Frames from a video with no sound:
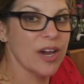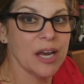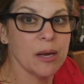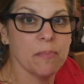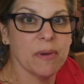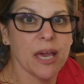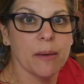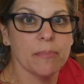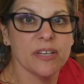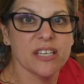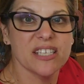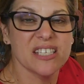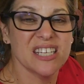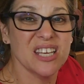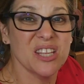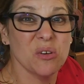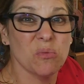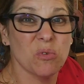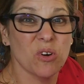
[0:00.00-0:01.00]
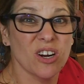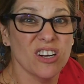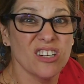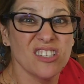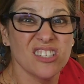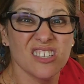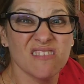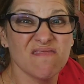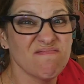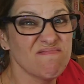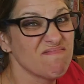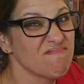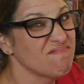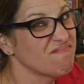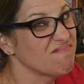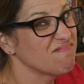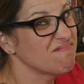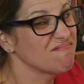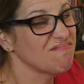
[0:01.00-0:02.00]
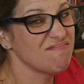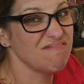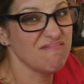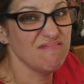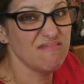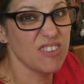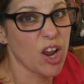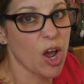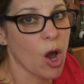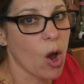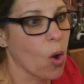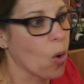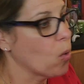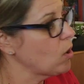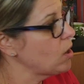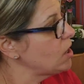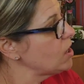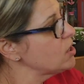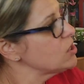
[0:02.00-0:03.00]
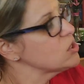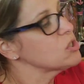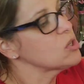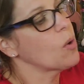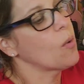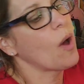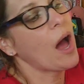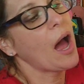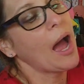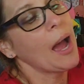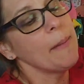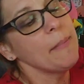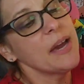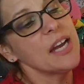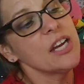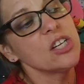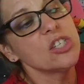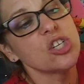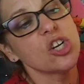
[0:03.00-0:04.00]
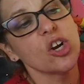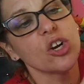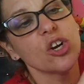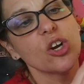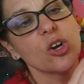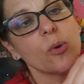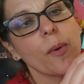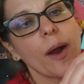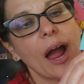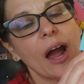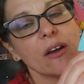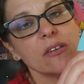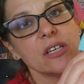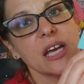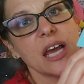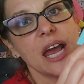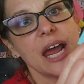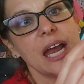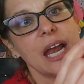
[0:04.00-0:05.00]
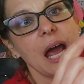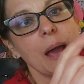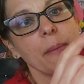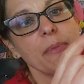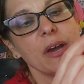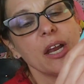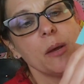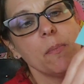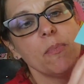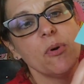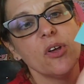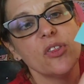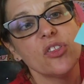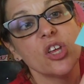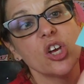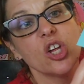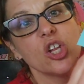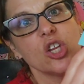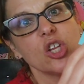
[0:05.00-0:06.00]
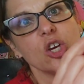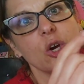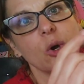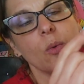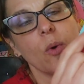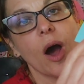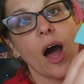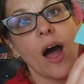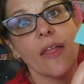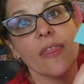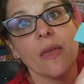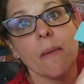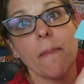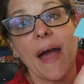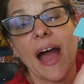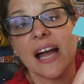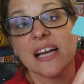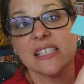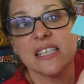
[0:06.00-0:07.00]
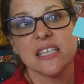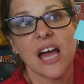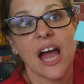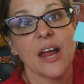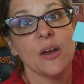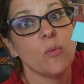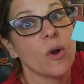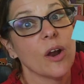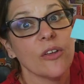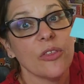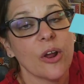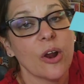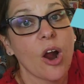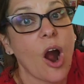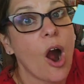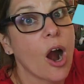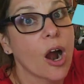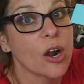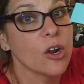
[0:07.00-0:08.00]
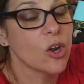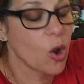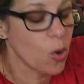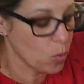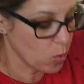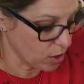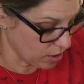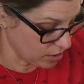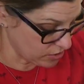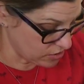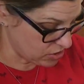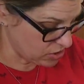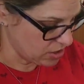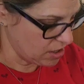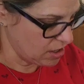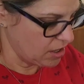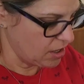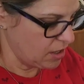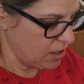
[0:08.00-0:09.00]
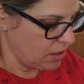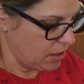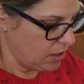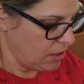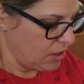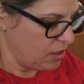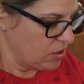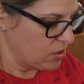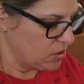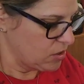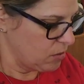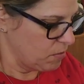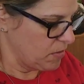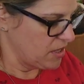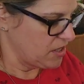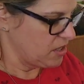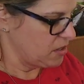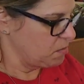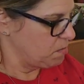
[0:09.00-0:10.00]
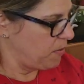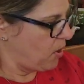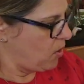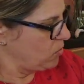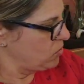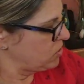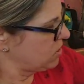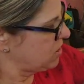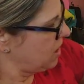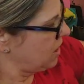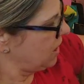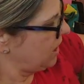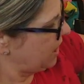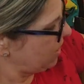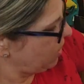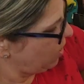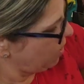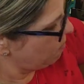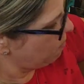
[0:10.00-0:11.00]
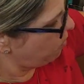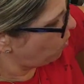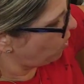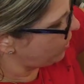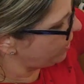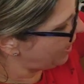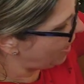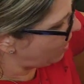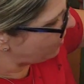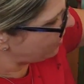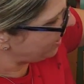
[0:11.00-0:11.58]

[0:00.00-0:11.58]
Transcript: to be able to see the words? No. So I'm going to turn it around and I'm going to put the glue on the back side where there are no words. So Mrs. Bose is going to get her board out